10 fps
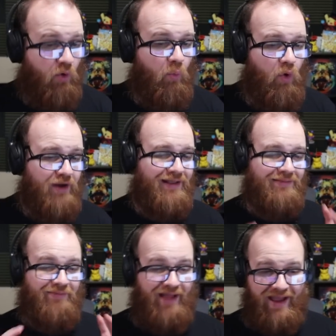One
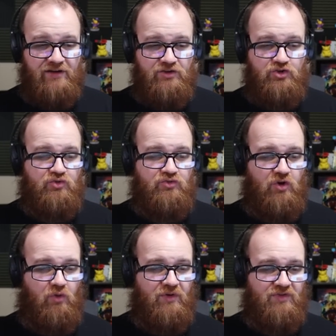line to
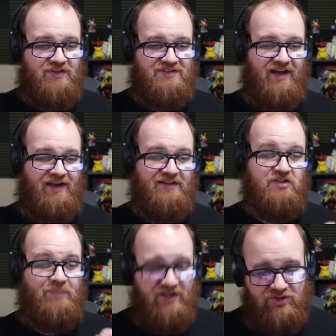note with this deck
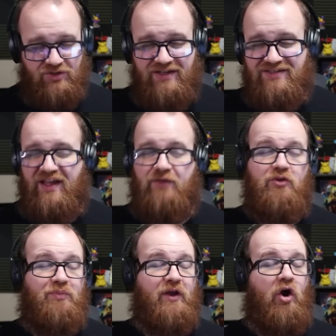especially is that if
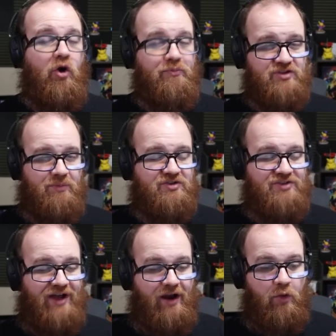you play Hope Summers
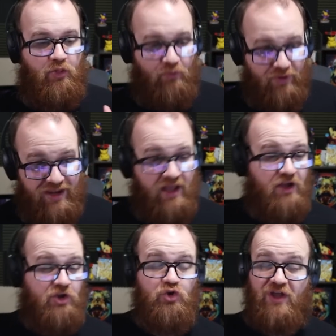on 3,
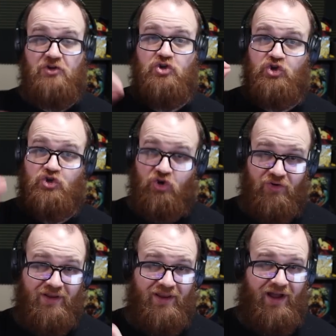you can
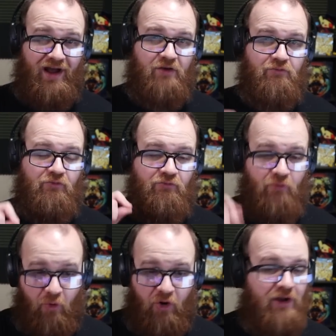Shuri on
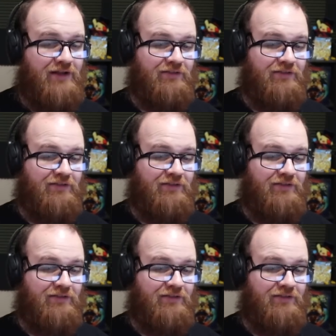4,